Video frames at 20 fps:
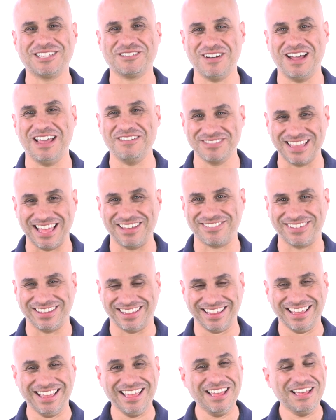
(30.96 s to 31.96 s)
That's why I'm
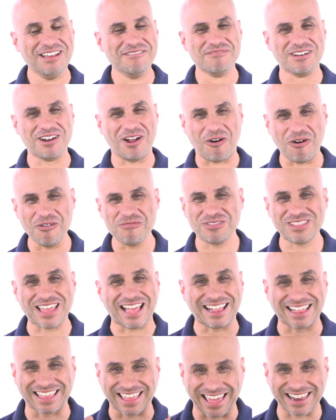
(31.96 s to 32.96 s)
laughing. But hopefully
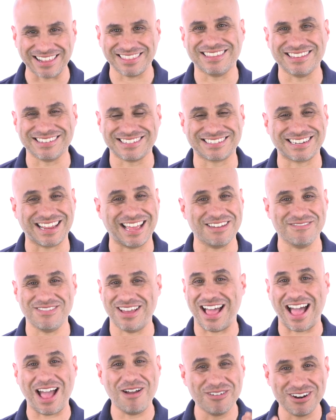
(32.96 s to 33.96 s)
I get it this time.
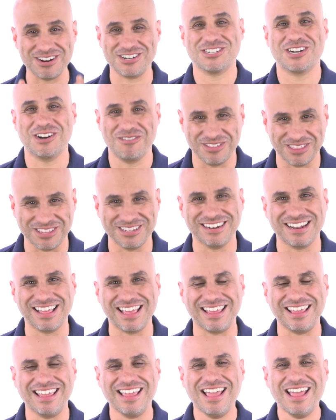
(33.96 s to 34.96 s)
I want to share with you
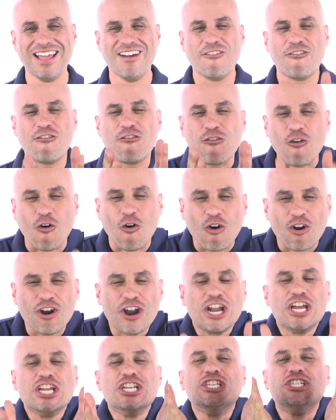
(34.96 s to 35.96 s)
today
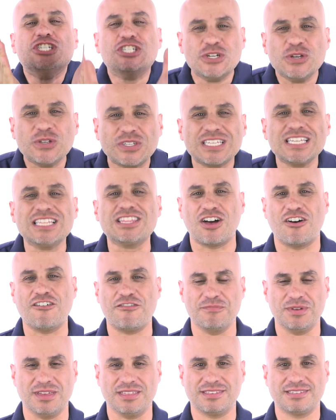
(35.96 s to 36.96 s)
four juicy
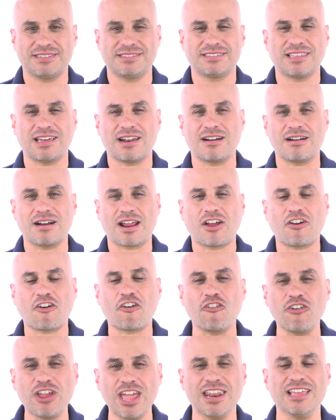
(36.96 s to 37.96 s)
love myths that are
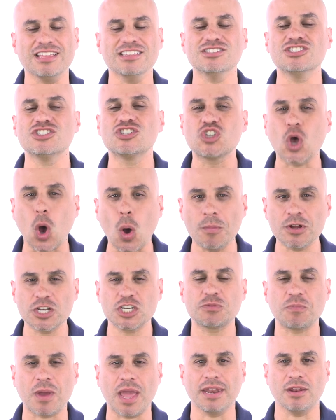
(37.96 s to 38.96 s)
creating so
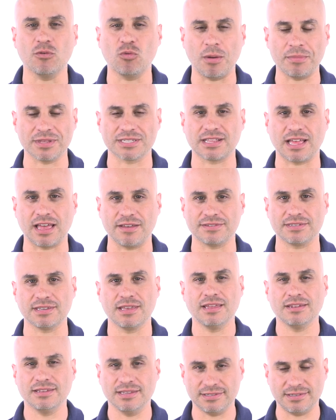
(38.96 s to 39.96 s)
much pain in women's lives
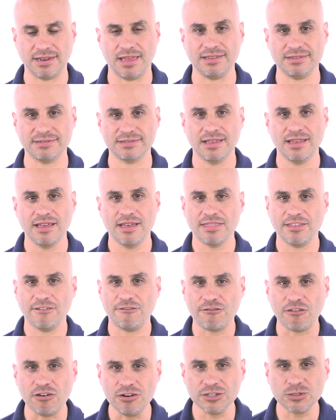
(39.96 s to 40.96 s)
these days. The
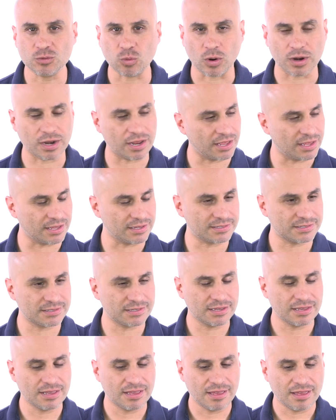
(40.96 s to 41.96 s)
first one
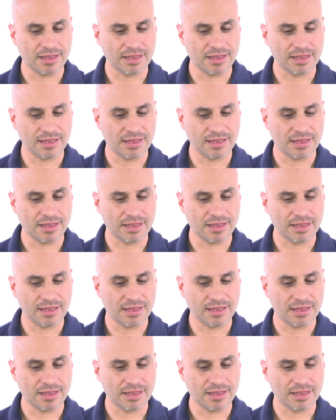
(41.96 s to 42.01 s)
is